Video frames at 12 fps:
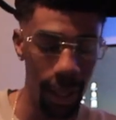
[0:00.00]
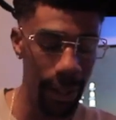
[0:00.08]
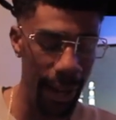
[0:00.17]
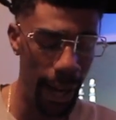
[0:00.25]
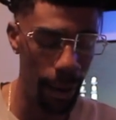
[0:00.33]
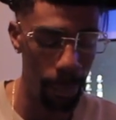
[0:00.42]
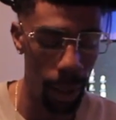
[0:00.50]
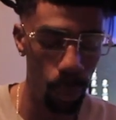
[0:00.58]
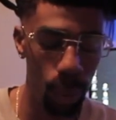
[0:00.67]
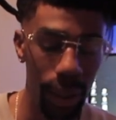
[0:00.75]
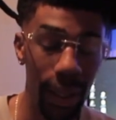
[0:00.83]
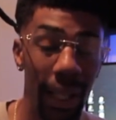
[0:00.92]
not about
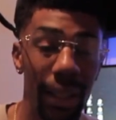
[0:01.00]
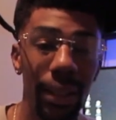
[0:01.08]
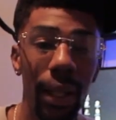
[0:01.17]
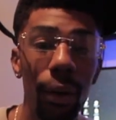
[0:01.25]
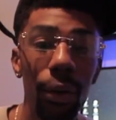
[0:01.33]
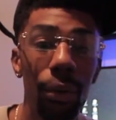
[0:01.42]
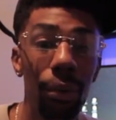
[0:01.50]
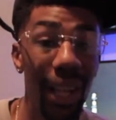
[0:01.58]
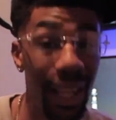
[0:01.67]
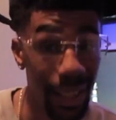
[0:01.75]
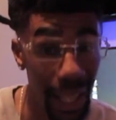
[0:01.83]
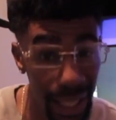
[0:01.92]
what they tell you that they